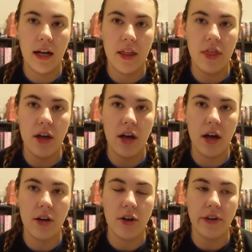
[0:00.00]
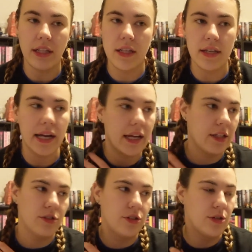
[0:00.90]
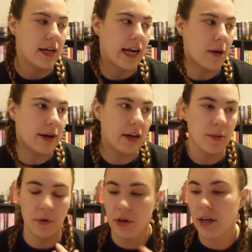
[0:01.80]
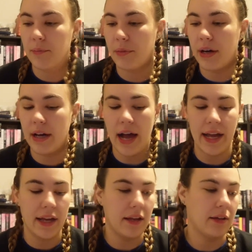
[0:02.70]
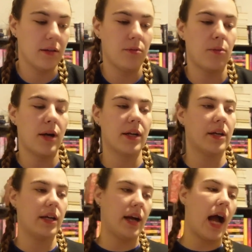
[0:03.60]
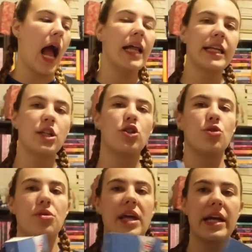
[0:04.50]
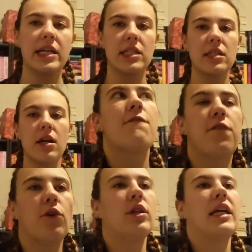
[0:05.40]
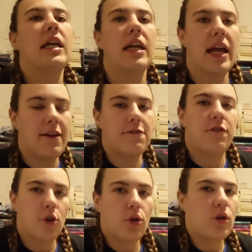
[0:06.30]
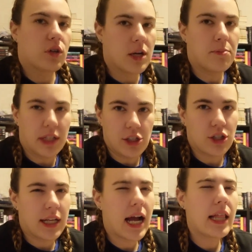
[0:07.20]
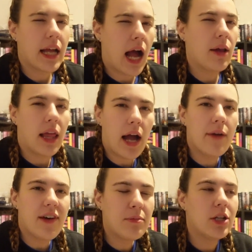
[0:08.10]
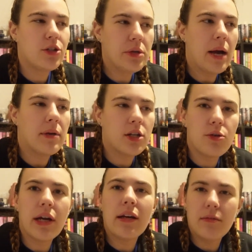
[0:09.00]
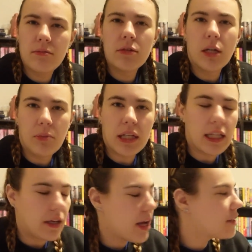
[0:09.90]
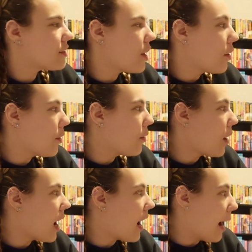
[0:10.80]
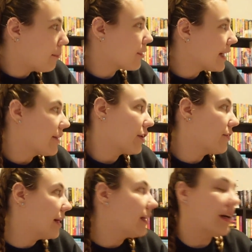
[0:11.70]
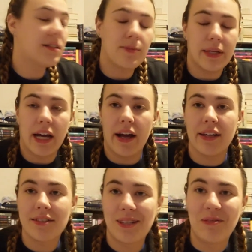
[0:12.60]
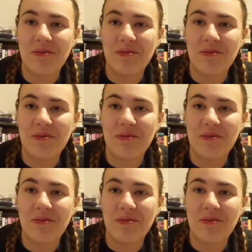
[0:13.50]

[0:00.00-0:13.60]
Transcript: The novellas I do not care about anymore, but I like to do things fully in full completion. Like, if I'm gonna do it, I'm gonna do it completely. And so I'm reading the novellas because